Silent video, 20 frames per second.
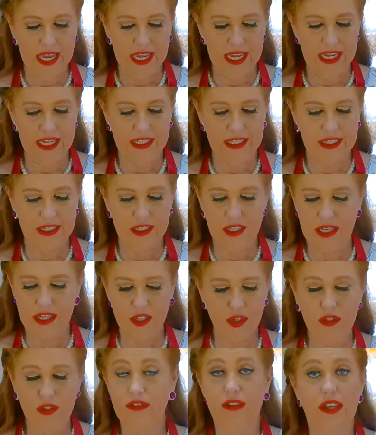It's,
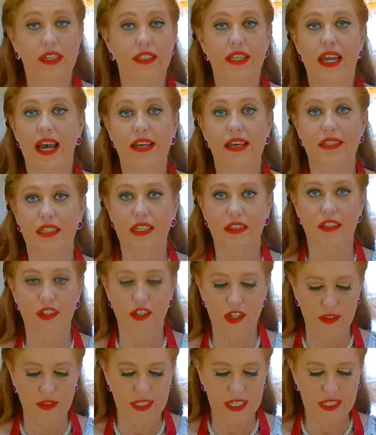it looks fantastic. The
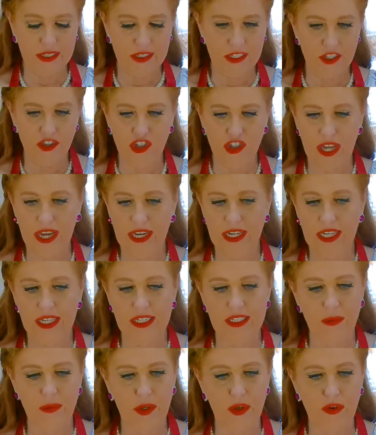dough's nice and shiny.
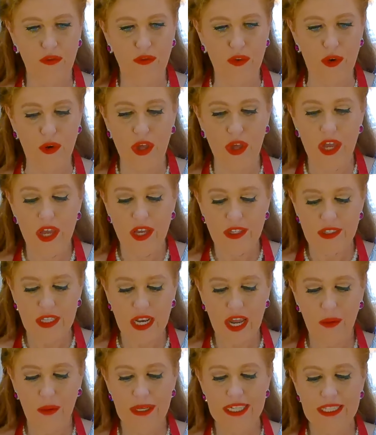It's beautiful. So
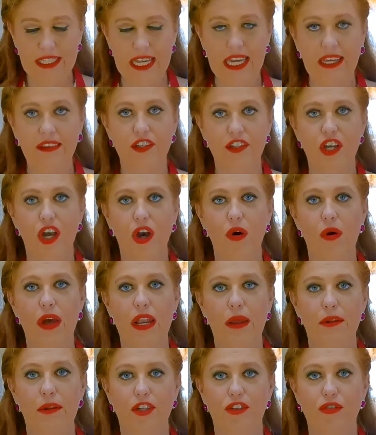now I'm going to take the dough and
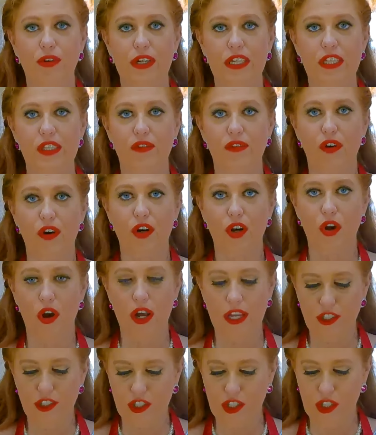I'm going to transfer it
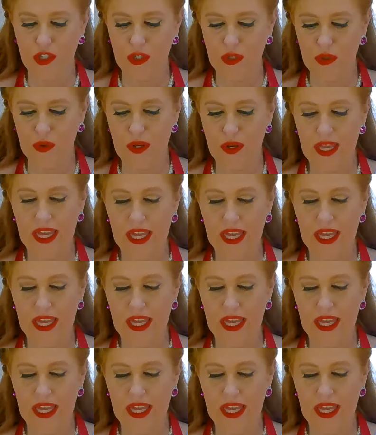onto